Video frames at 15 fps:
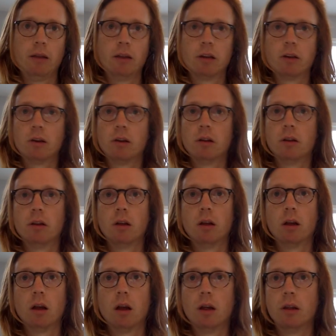
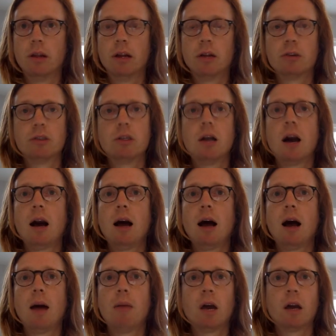
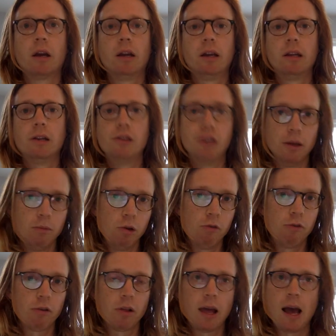I'm not going to condemn you
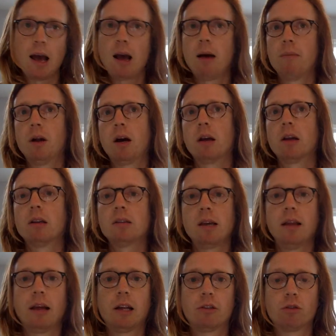for that. I'm not going to
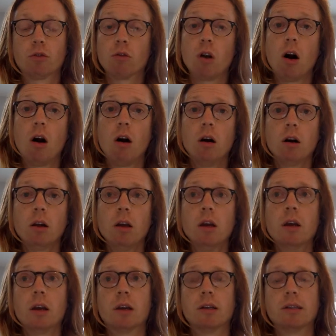say that's wrong,
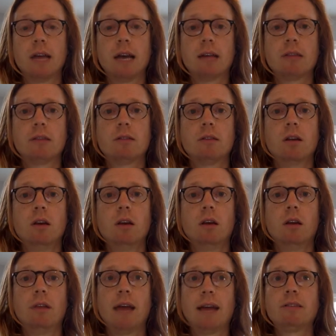because
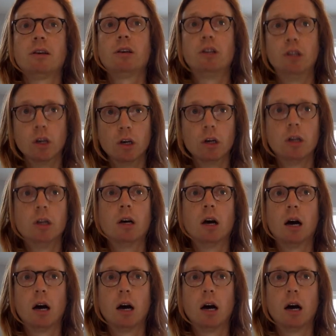that's a good